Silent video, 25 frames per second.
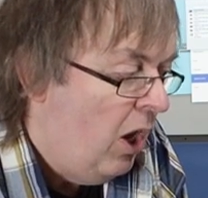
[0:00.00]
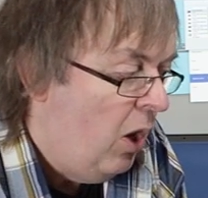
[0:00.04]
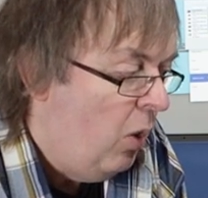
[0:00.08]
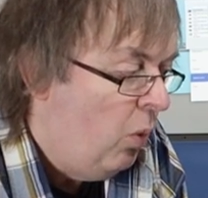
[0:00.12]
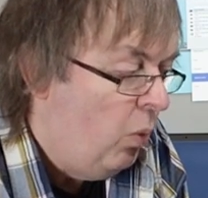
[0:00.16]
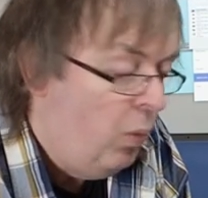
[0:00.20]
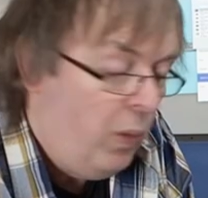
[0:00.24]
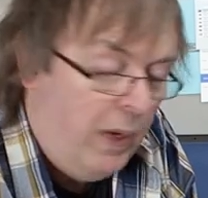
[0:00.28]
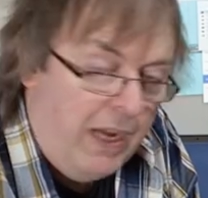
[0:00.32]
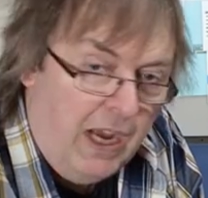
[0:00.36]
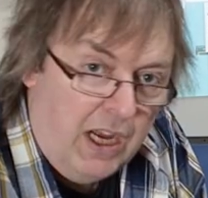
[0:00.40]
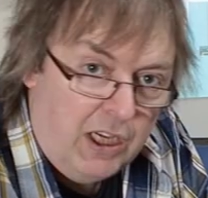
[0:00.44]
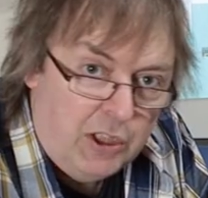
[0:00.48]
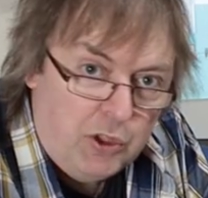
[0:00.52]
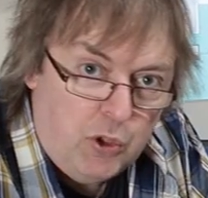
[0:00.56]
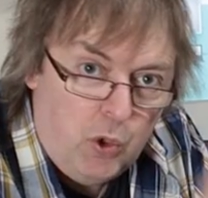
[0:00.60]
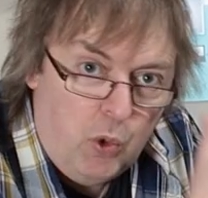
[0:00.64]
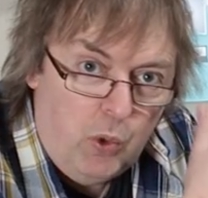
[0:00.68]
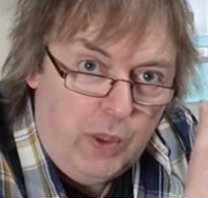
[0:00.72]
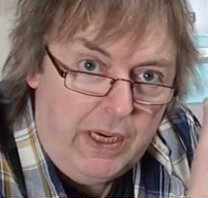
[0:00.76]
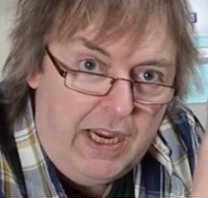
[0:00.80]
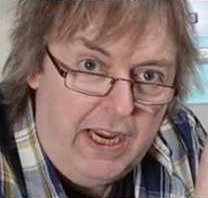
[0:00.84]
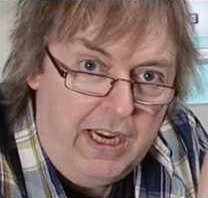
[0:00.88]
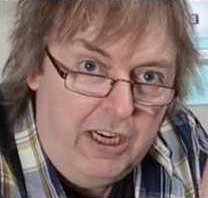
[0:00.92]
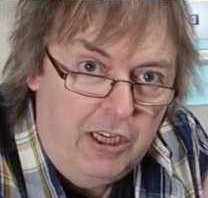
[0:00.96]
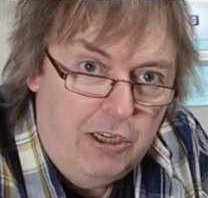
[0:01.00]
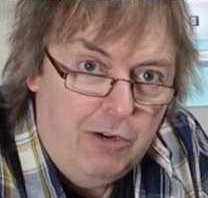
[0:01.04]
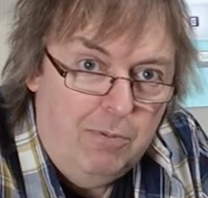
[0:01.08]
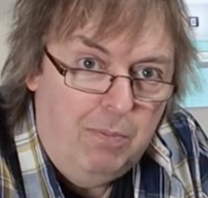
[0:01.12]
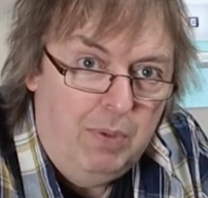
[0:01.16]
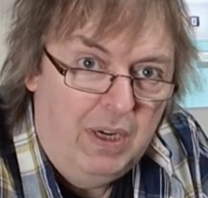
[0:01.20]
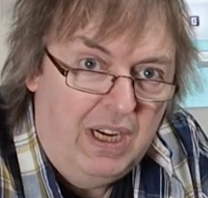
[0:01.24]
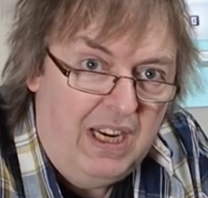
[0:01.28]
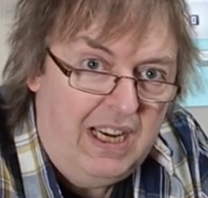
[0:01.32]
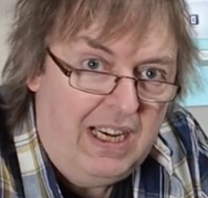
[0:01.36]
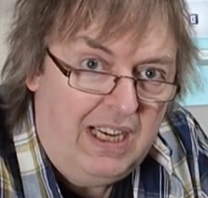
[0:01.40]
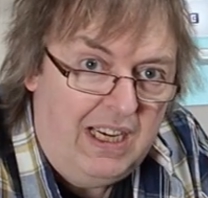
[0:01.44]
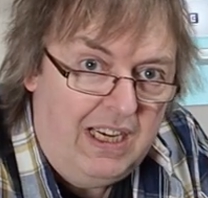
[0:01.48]
We are talking
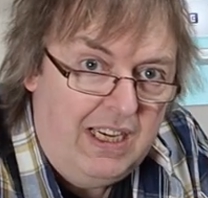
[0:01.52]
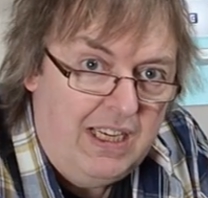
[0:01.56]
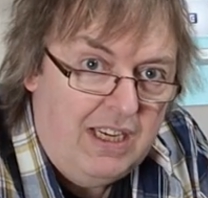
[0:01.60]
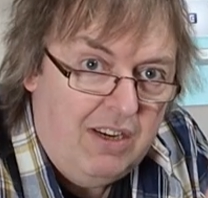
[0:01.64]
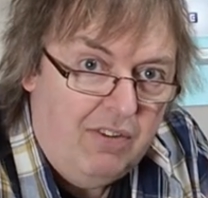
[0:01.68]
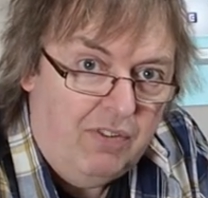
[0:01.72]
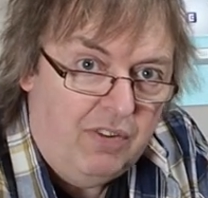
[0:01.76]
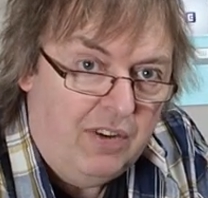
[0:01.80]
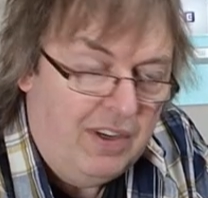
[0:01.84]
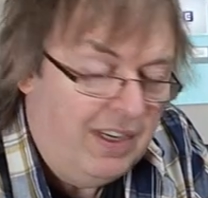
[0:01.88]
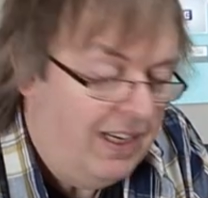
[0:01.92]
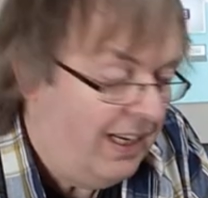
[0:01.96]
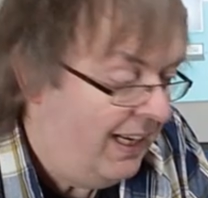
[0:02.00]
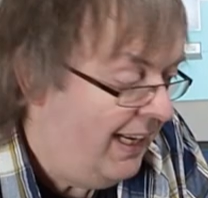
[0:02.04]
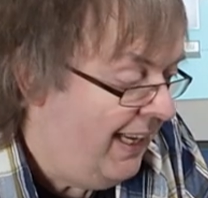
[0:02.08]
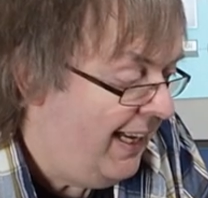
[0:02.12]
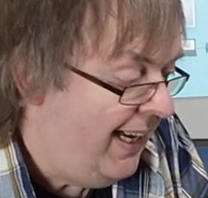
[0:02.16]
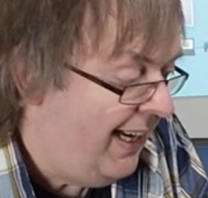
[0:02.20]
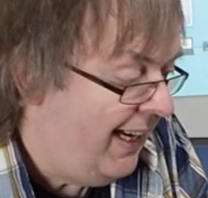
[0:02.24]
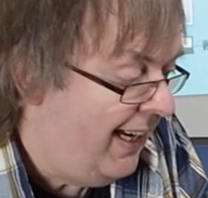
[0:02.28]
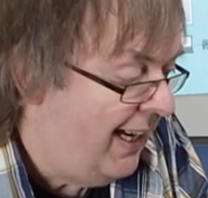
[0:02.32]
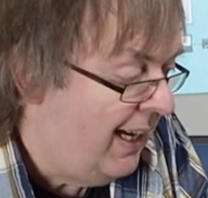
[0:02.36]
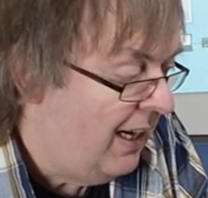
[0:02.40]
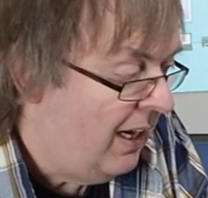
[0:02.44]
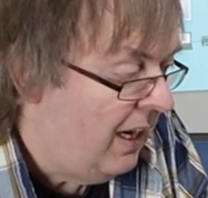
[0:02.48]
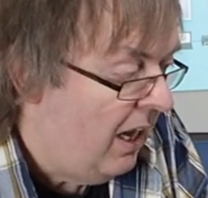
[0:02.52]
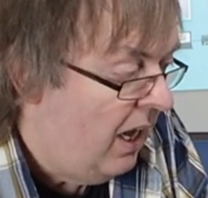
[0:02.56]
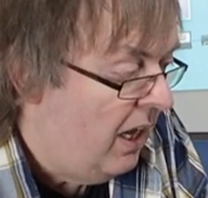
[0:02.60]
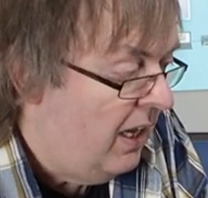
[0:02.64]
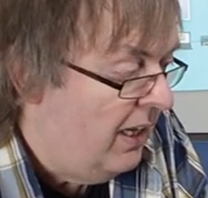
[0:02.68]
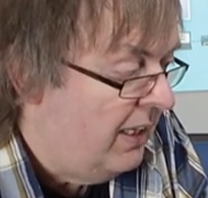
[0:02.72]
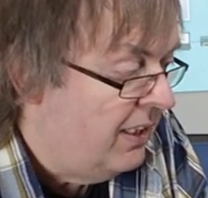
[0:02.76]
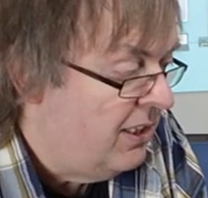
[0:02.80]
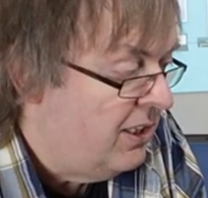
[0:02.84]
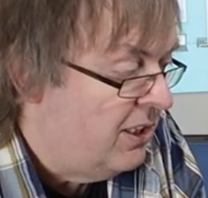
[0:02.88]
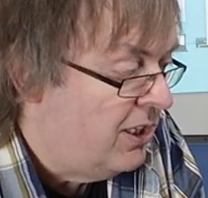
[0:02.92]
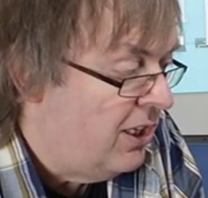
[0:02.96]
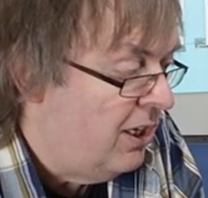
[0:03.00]
completely different league
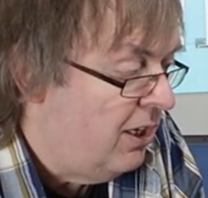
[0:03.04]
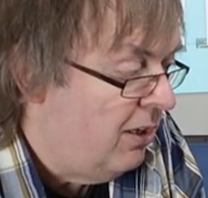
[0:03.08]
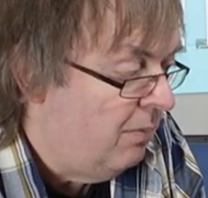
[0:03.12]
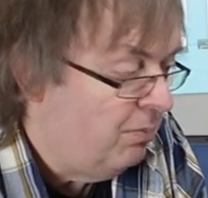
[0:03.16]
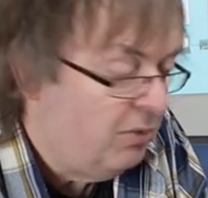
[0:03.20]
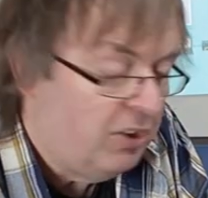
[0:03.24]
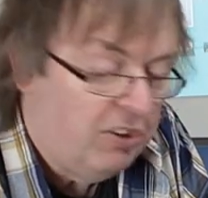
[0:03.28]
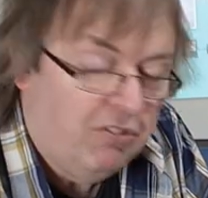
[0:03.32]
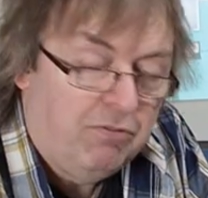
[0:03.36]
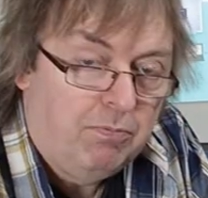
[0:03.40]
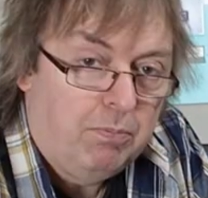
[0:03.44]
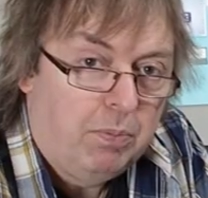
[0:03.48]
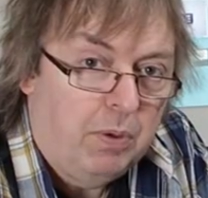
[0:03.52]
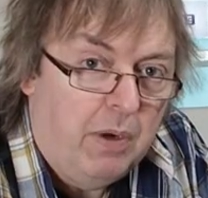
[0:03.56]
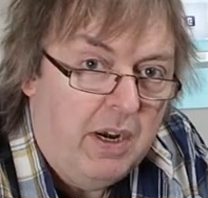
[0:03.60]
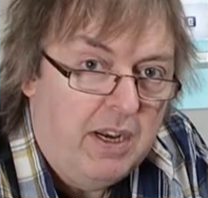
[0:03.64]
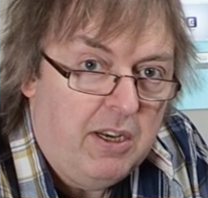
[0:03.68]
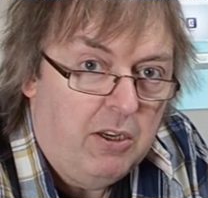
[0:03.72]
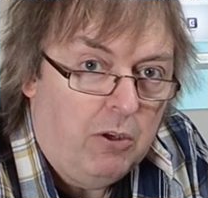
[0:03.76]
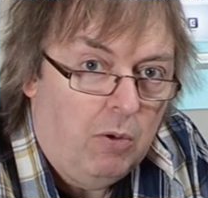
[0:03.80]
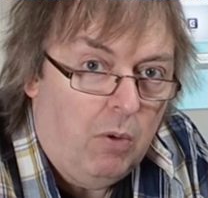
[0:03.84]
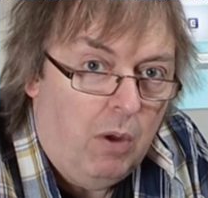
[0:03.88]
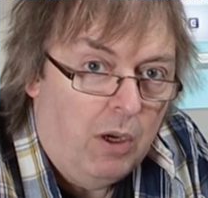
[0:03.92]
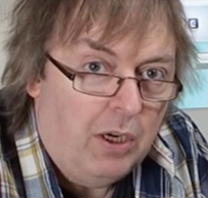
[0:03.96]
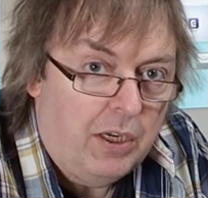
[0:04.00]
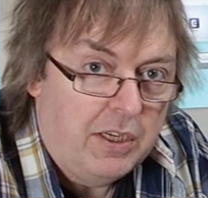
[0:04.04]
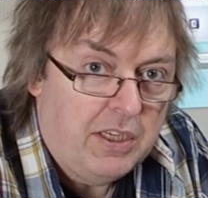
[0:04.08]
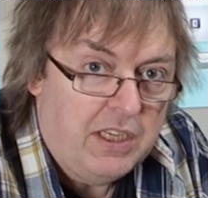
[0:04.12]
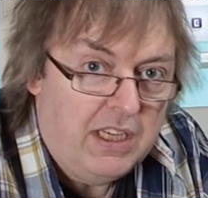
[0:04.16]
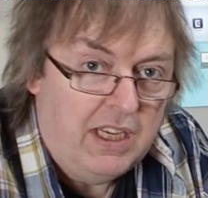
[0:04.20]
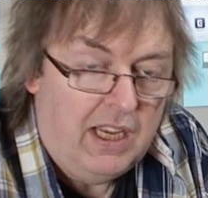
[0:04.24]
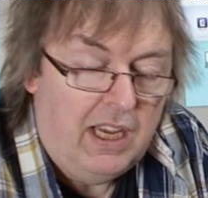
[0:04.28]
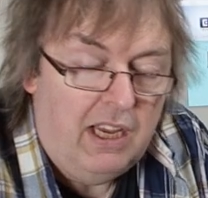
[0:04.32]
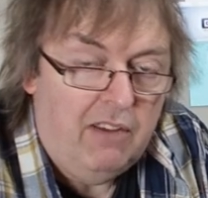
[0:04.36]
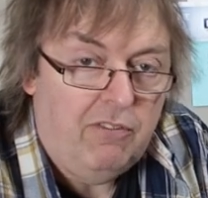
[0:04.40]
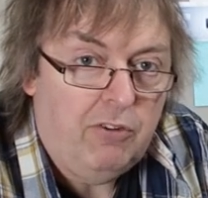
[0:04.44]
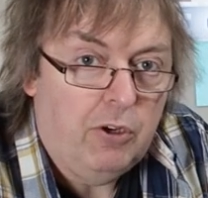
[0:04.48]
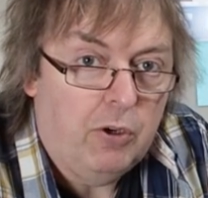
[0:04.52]
in terms of print
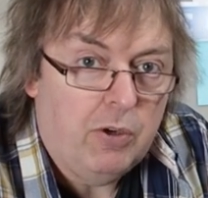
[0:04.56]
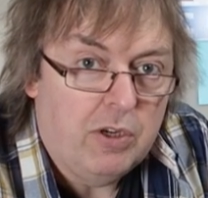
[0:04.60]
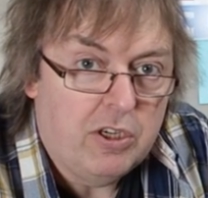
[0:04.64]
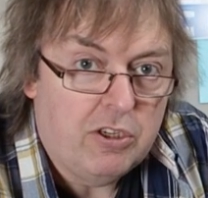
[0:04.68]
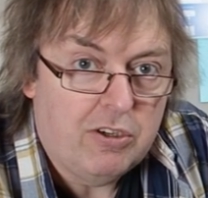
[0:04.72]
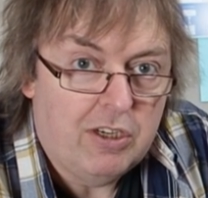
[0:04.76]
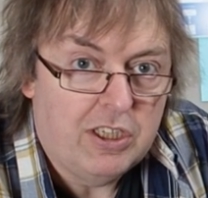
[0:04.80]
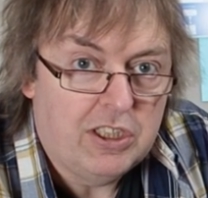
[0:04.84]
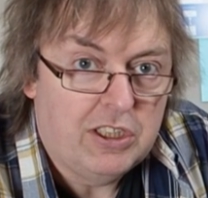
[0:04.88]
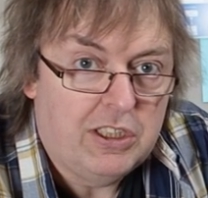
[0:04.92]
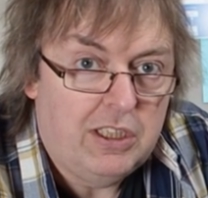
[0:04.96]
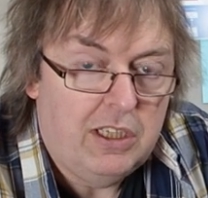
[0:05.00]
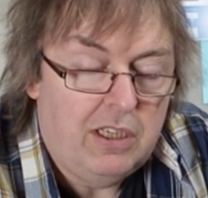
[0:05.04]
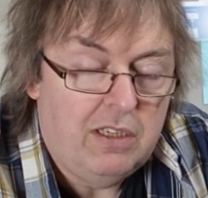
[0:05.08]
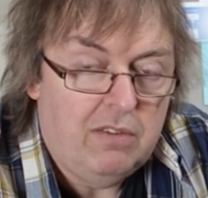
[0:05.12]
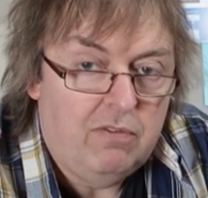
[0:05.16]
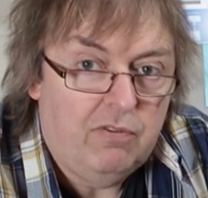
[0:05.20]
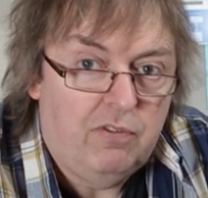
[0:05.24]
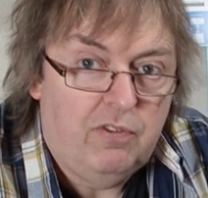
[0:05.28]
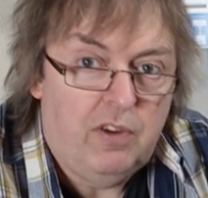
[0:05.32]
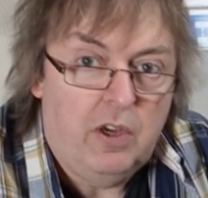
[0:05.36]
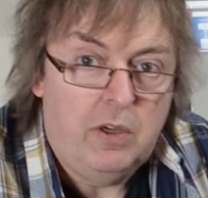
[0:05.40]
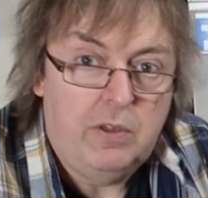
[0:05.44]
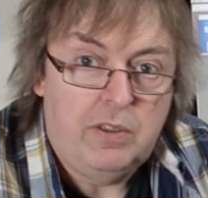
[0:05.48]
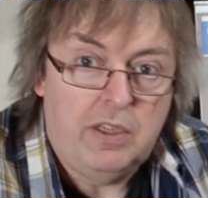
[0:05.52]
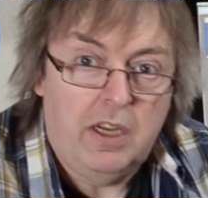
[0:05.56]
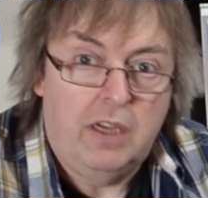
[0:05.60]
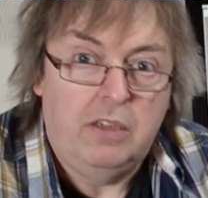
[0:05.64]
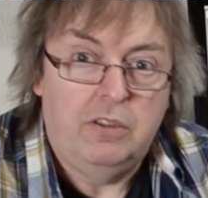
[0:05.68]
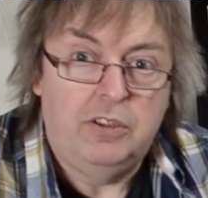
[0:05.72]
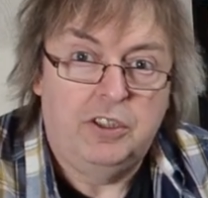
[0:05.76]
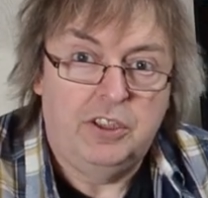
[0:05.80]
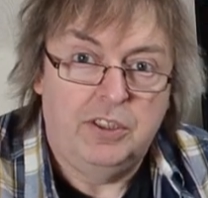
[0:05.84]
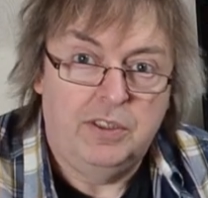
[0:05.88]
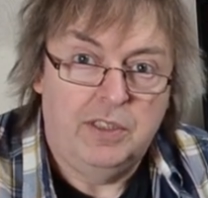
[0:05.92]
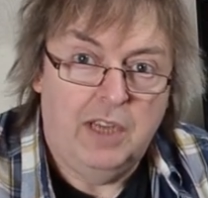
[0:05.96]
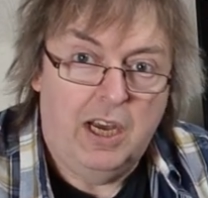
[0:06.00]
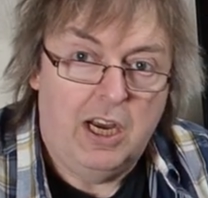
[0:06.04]
quality if you're interested in
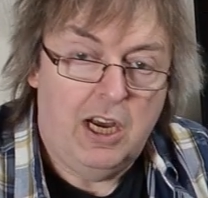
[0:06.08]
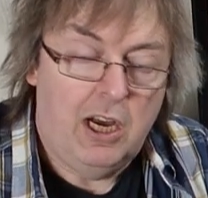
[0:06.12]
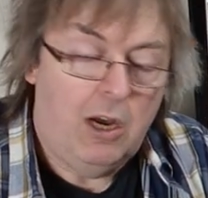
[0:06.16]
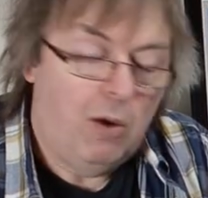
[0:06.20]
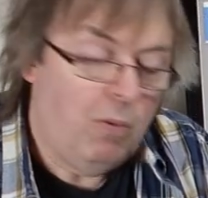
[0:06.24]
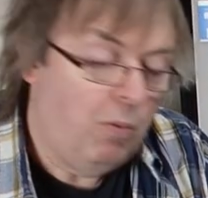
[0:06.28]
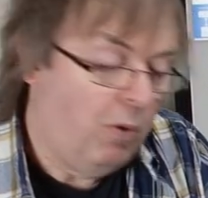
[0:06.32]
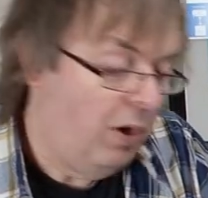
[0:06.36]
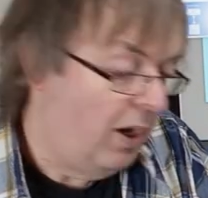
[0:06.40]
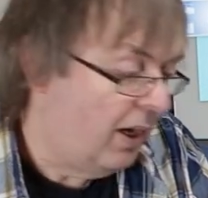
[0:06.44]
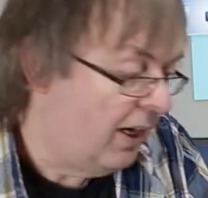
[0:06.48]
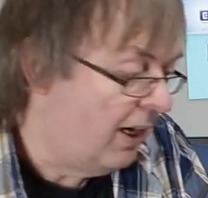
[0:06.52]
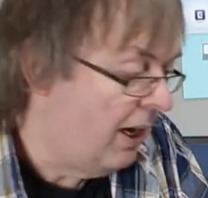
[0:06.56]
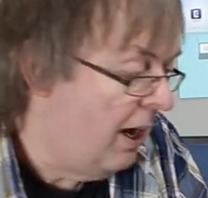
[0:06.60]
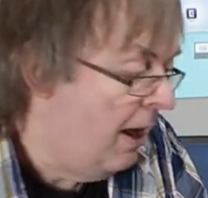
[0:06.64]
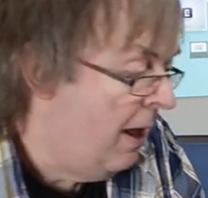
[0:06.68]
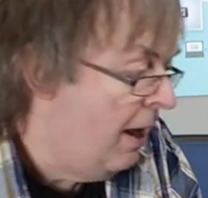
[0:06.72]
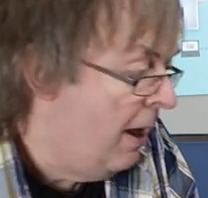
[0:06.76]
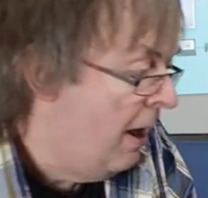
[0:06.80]
photos and artwork.